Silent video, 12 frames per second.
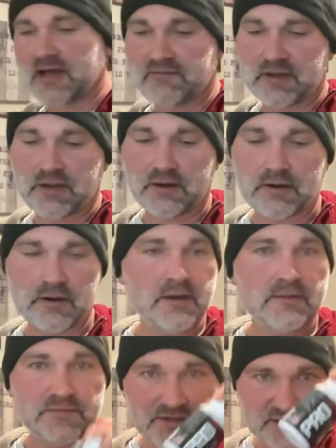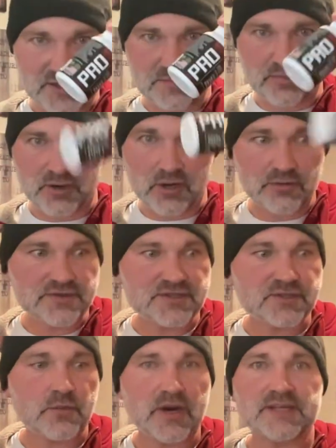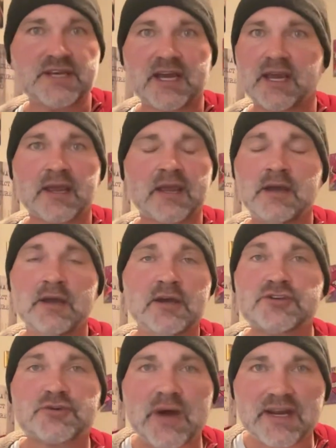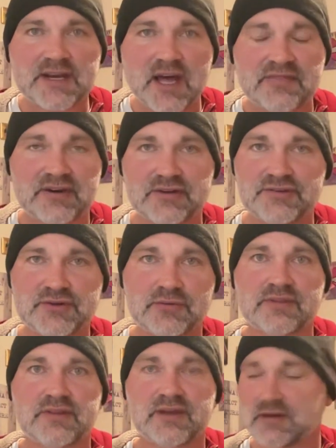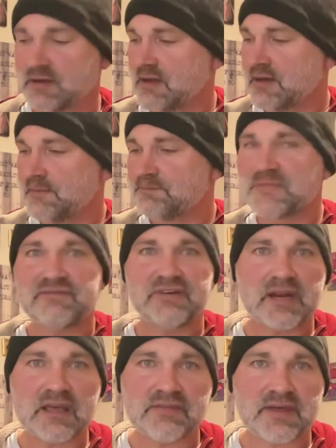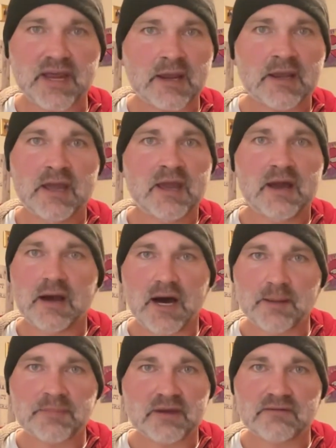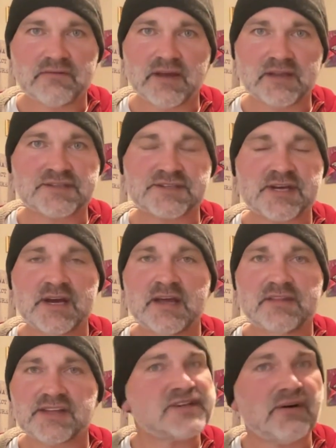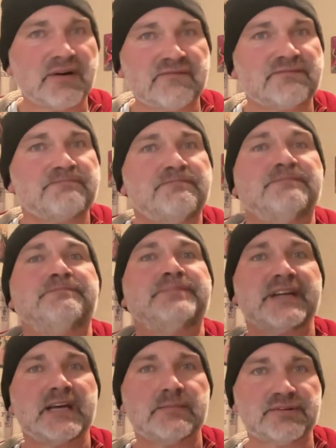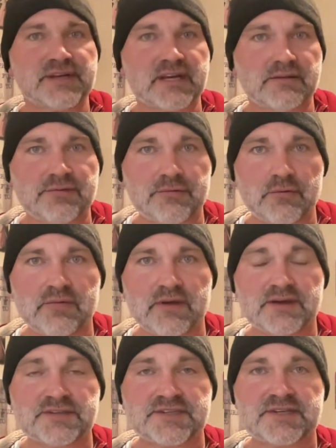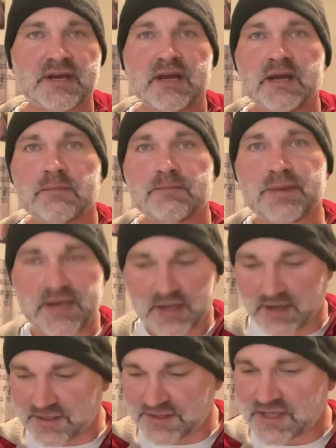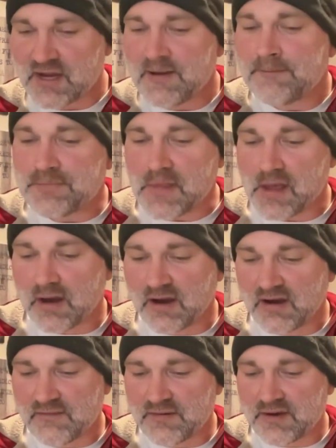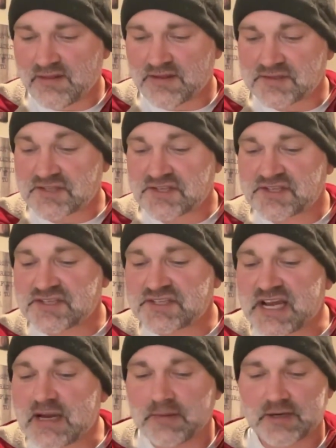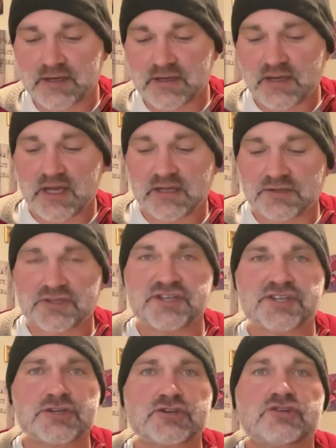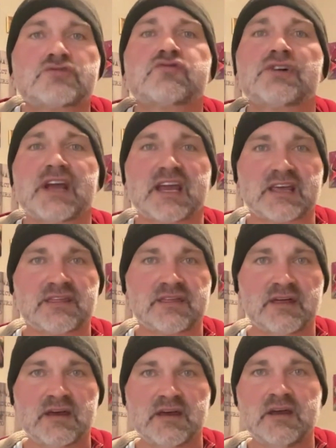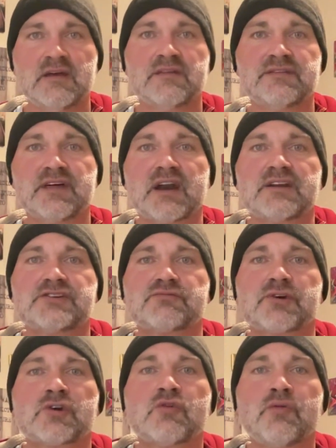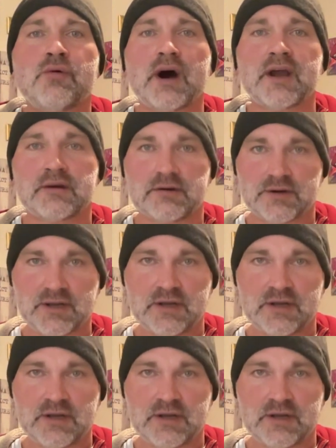it here. This is Pro. This is the one I take. So it had nothing to do with it. If anything, I'm convinced that's how I've been able to get through this, because of the stamina and strength that is required